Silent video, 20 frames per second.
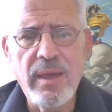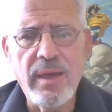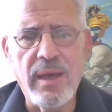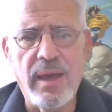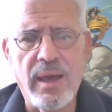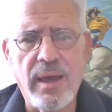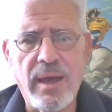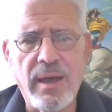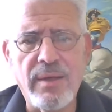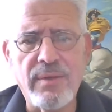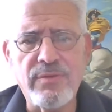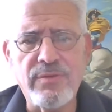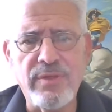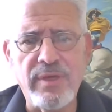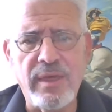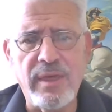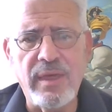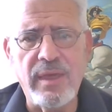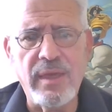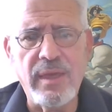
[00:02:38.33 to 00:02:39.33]

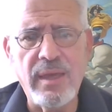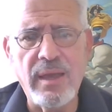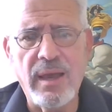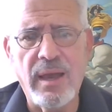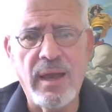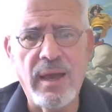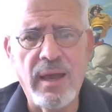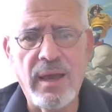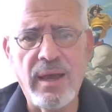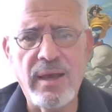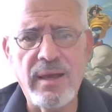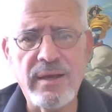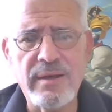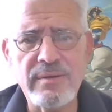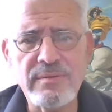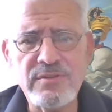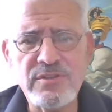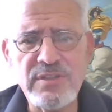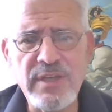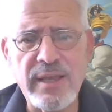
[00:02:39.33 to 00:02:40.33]
The
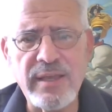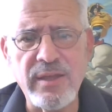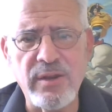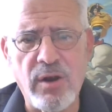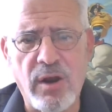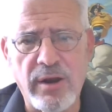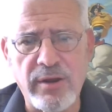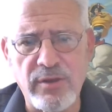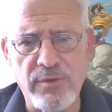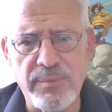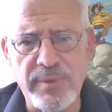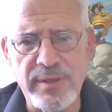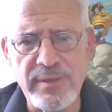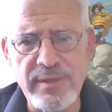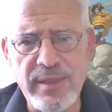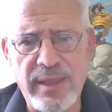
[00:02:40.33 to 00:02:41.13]
second argument,